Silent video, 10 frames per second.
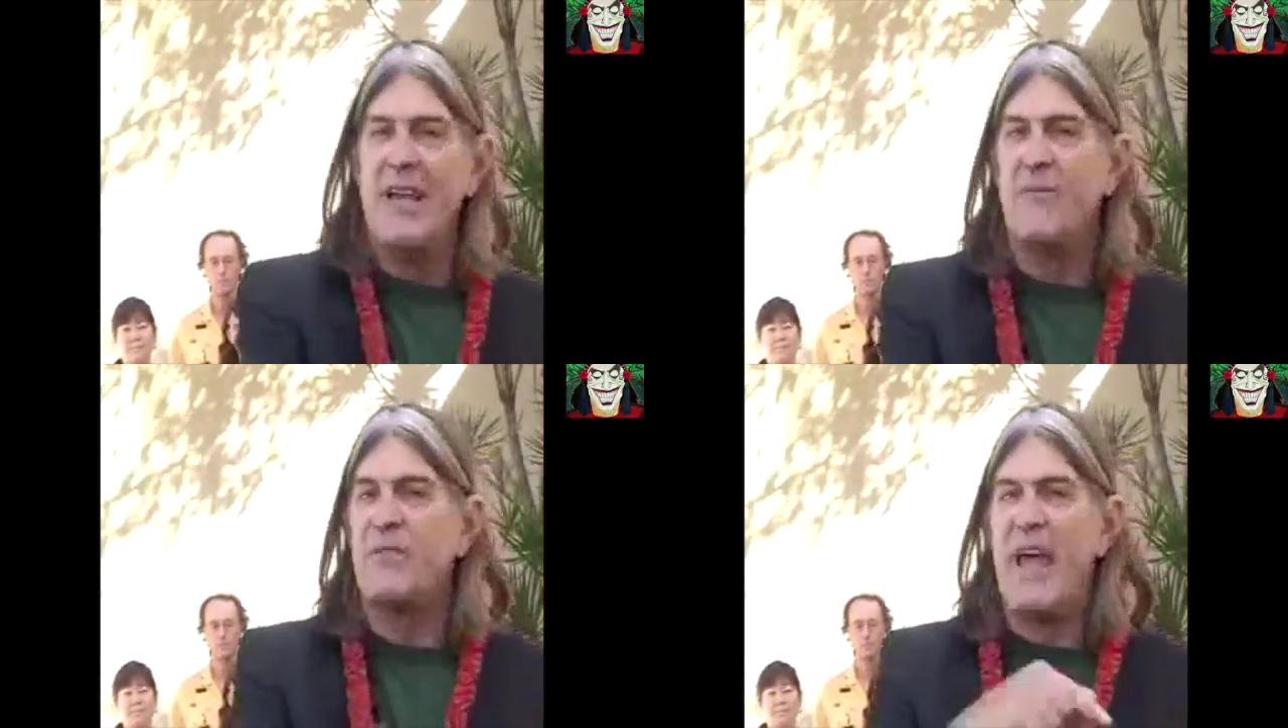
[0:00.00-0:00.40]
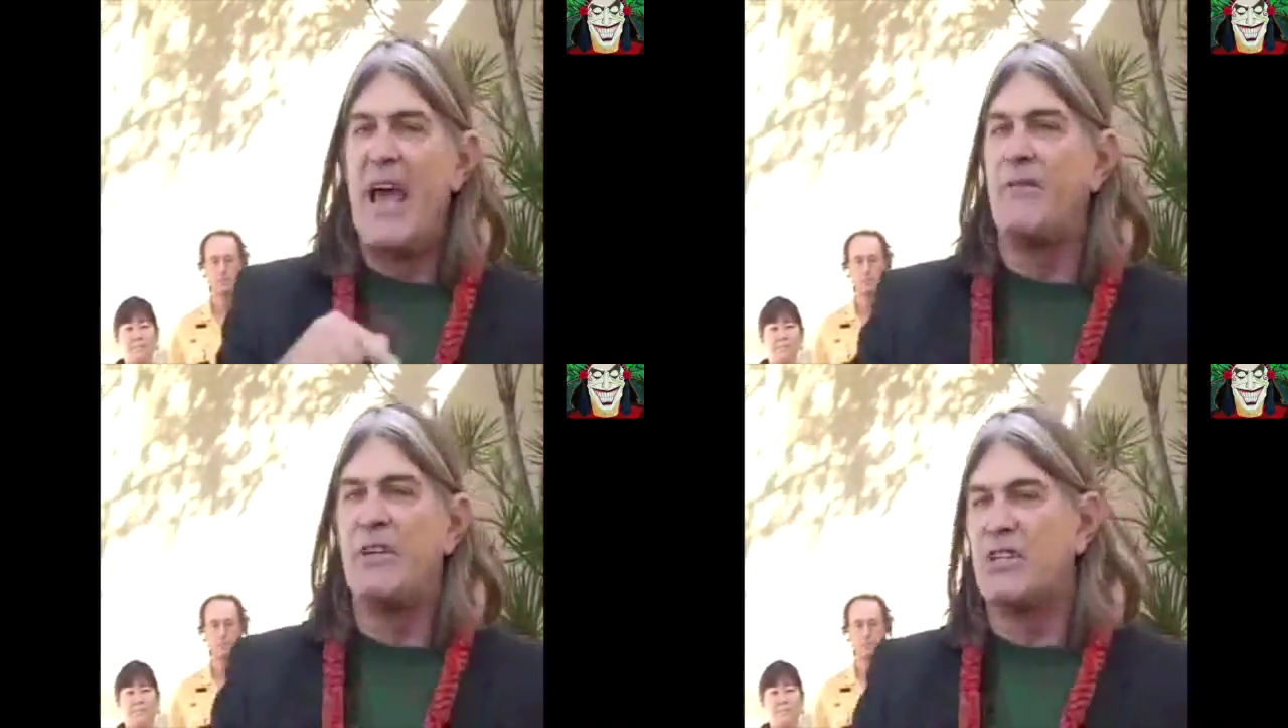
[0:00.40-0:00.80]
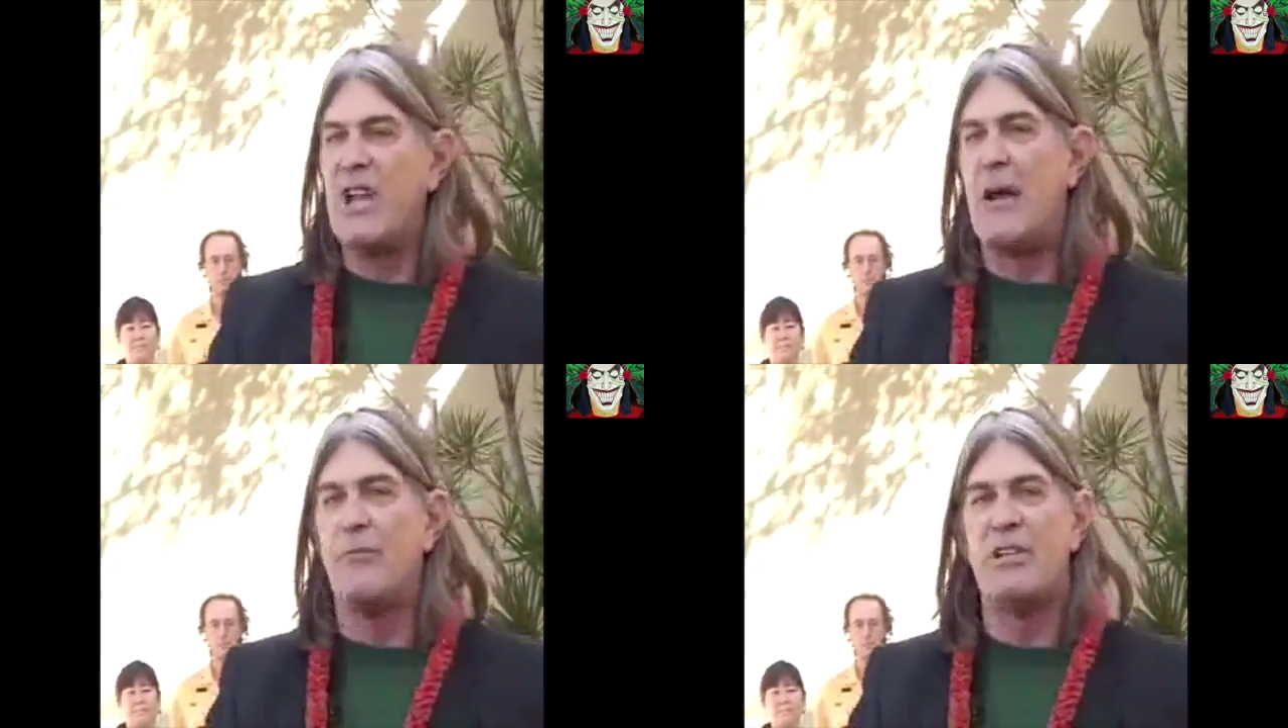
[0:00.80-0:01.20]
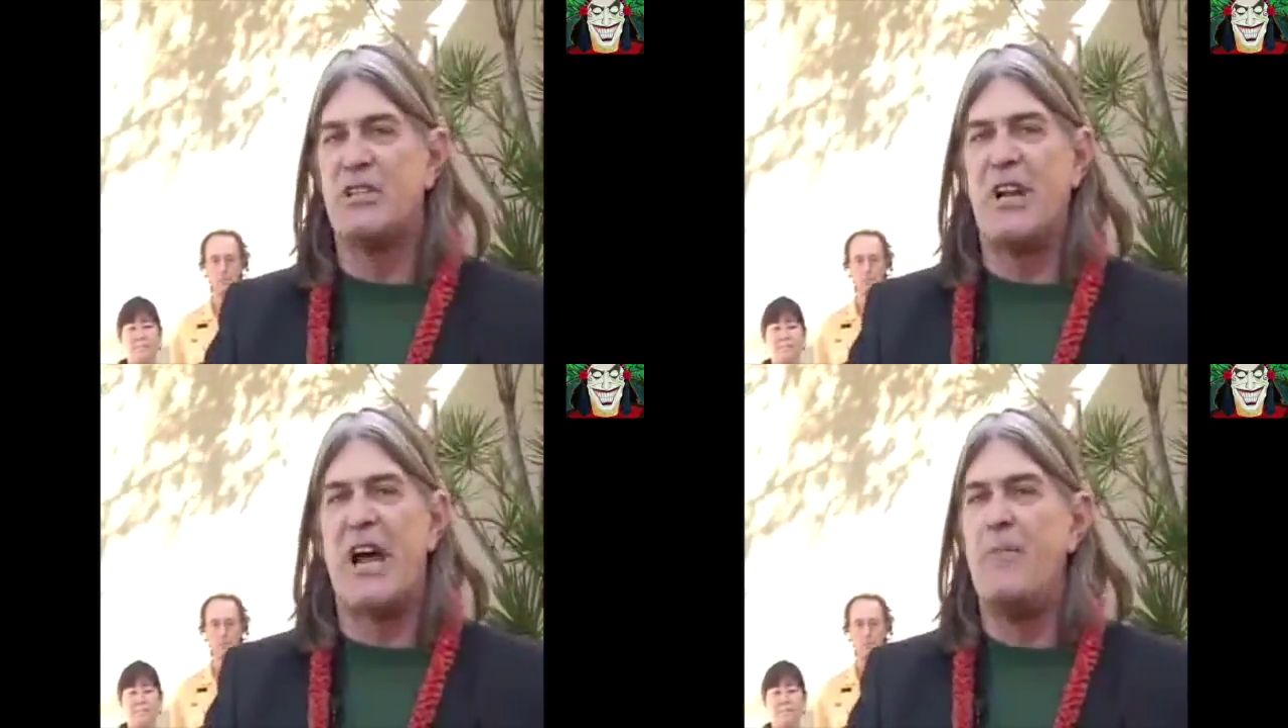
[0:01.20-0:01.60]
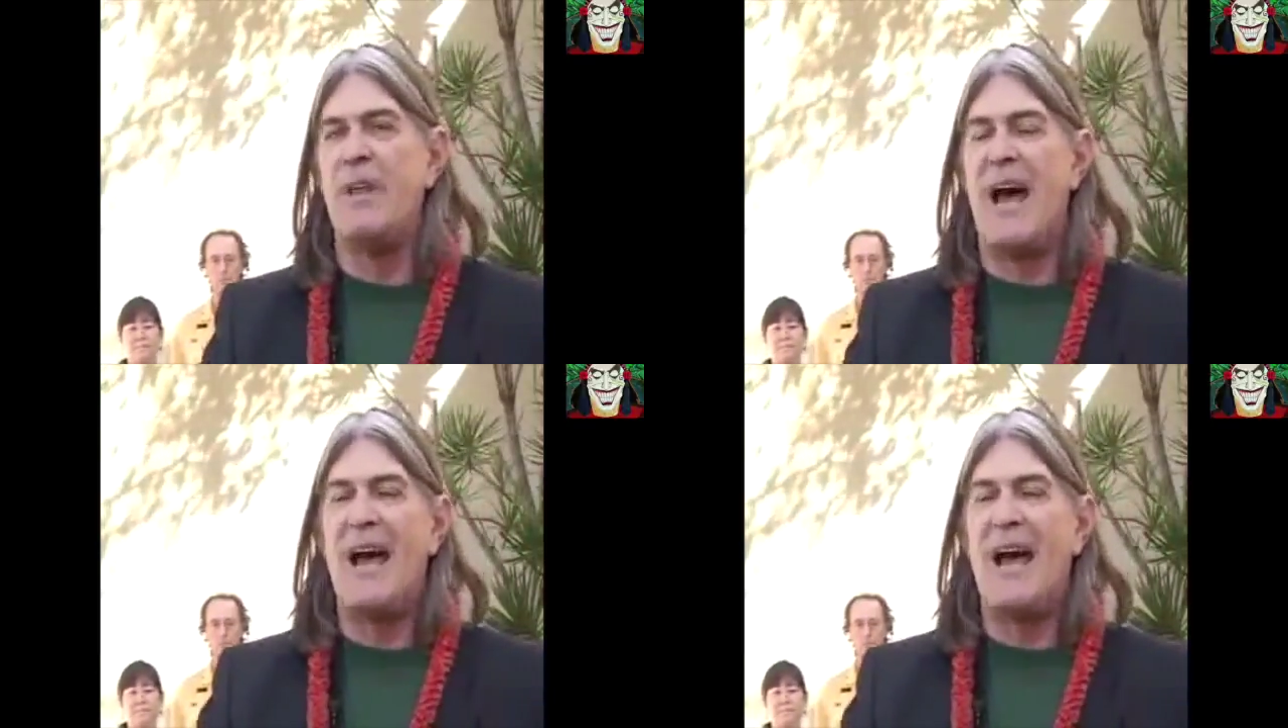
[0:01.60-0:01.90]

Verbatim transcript: if they haven't established that I've been